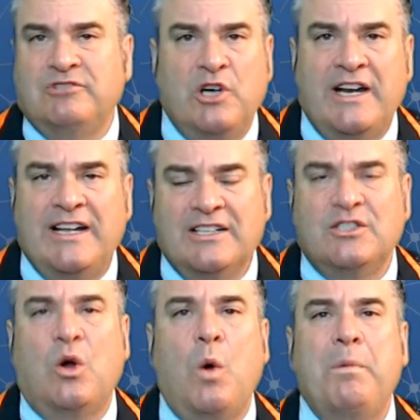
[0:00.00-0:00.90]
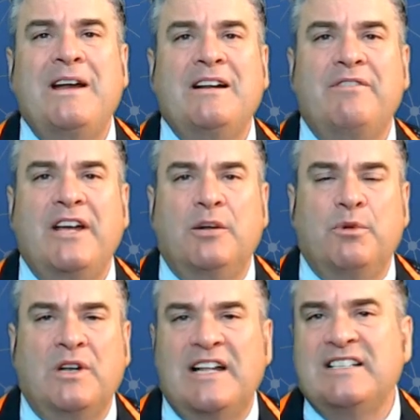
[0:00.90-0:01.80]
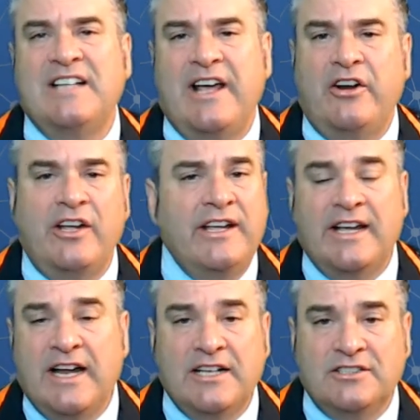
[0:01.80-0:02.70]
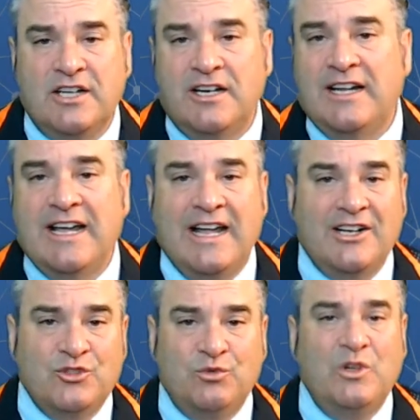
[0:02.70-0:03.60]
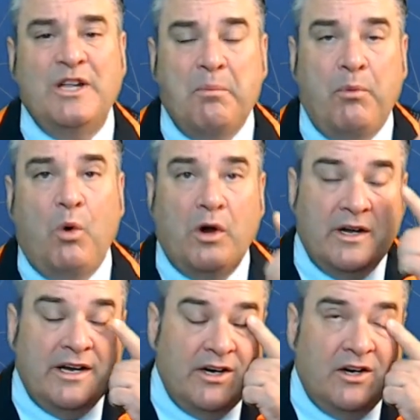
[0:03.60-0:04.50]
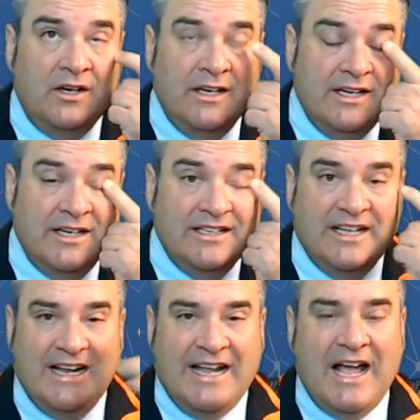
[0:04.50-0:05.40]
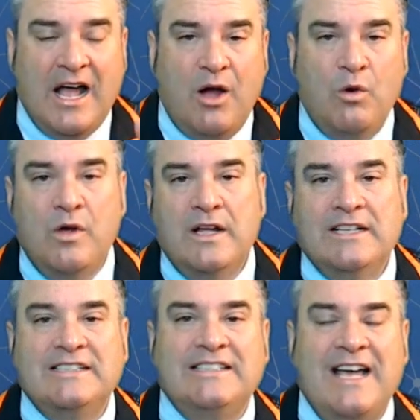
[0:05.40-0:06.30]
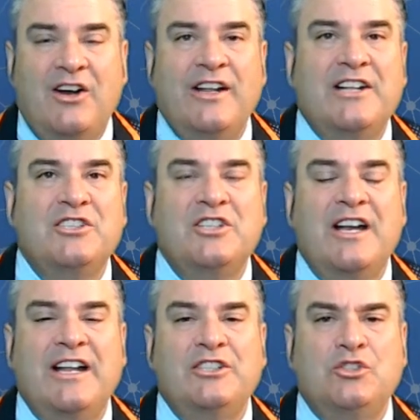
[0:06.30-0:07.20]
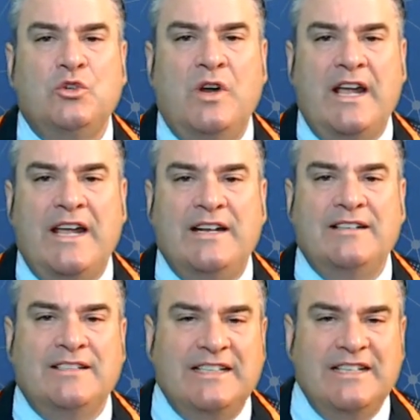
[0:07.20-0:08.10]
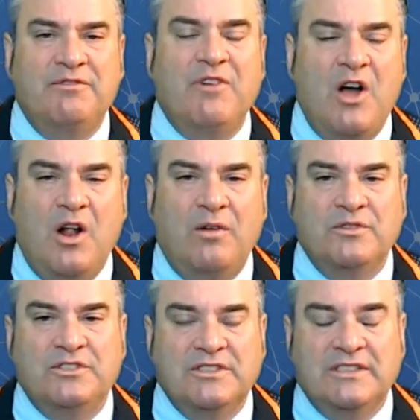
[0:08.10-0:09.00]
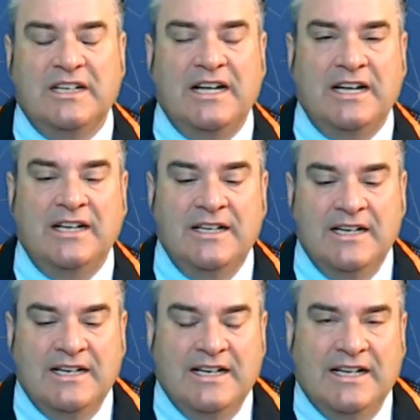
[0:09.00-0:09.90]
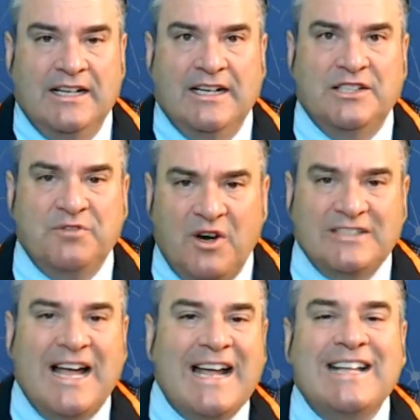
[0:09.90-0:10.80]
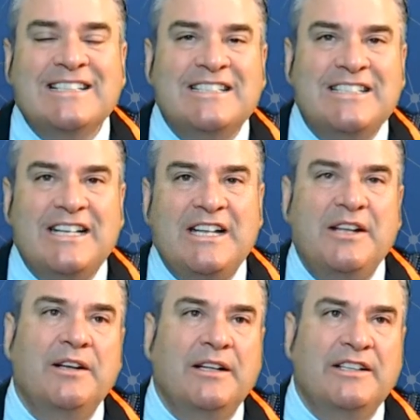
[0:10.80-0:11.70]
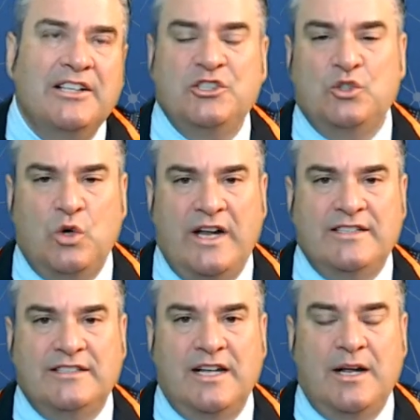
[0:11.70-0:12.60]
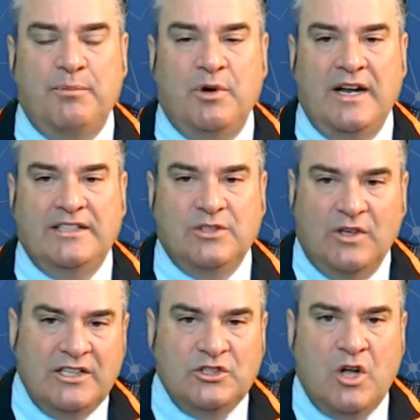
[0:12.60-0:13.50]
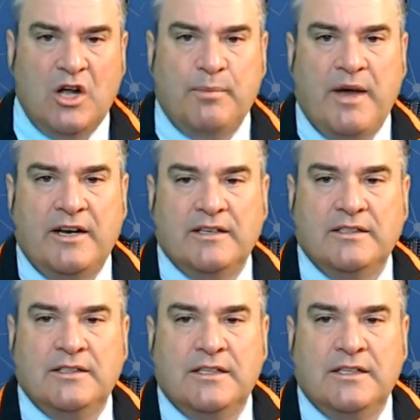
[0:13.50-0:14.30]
trading is open and available on Saturday and on Sunday. And it's really important here today how Saturday and Sunday's trade evolves as far as I can see in this trade setup. All right, so let's talk about it.